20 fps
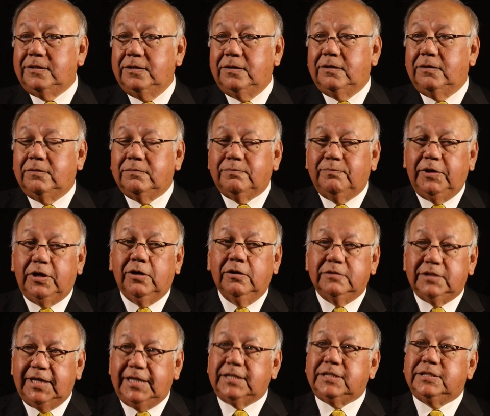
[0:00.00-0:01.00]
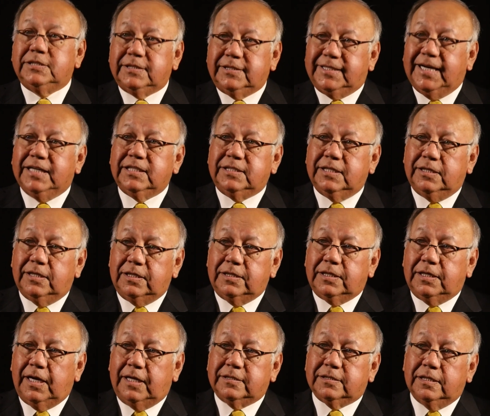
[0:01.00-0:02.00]
You know, because each session
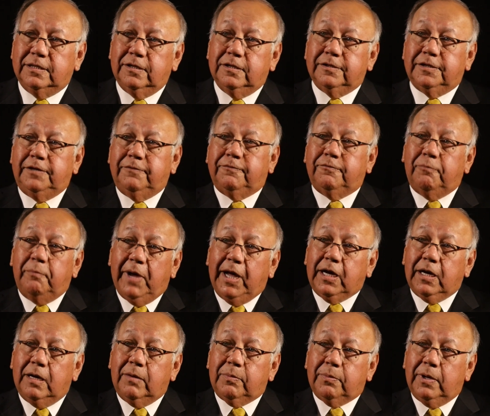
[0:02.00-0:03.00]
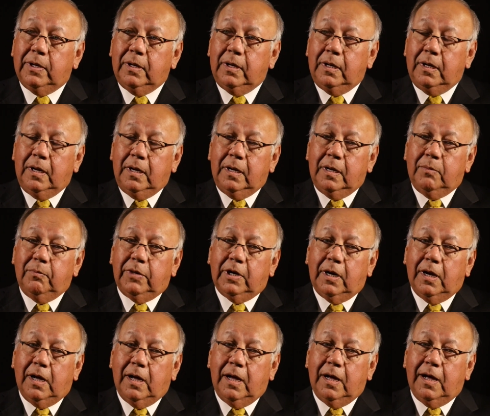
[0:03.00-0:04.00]
has a little different makeup. Mm-hmm.
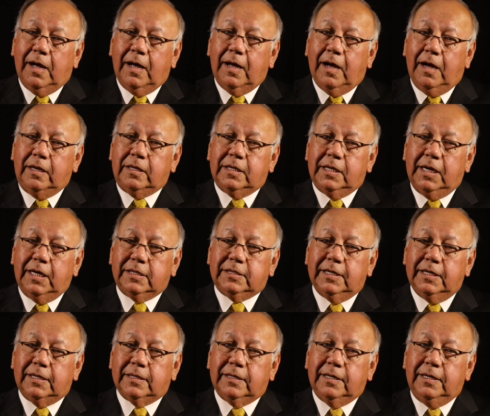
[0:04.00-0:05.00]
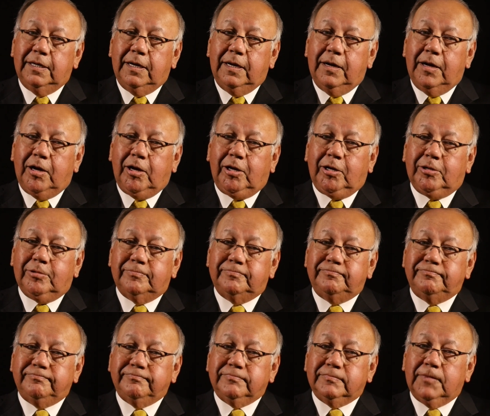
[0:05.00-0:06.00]
But I think that,
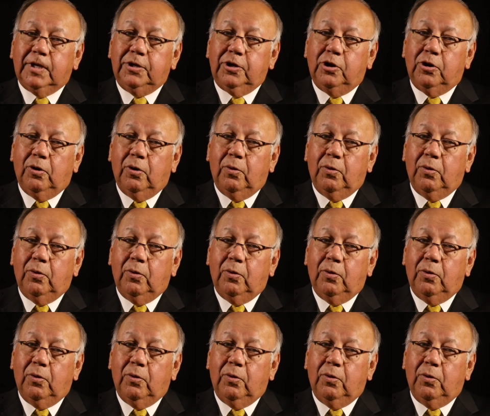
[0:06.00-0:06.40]
we